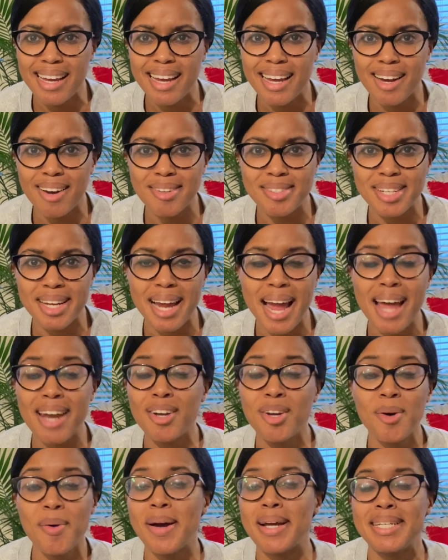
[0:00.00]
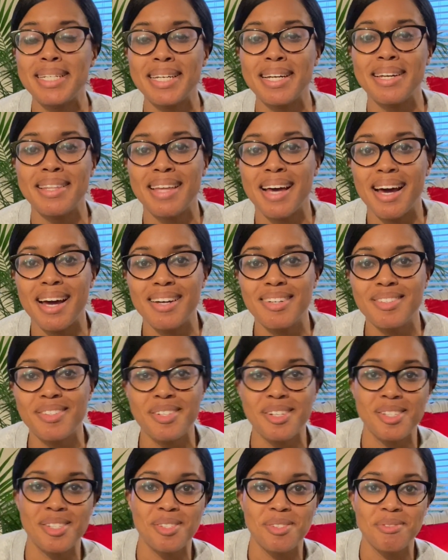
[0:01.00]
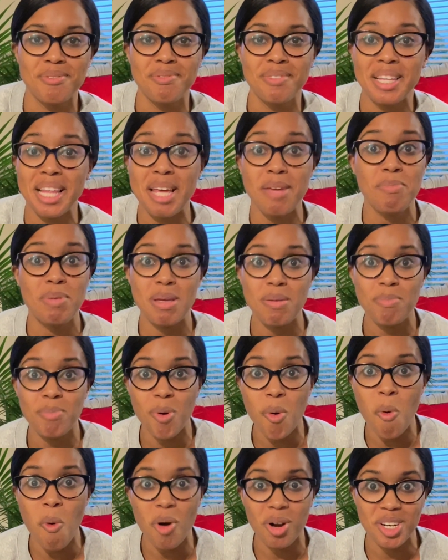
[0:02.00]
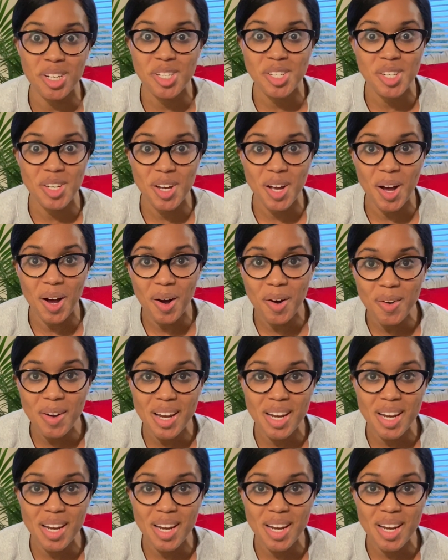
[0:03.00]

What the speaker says: And I was like, I had no idea that just lay people wanted to know.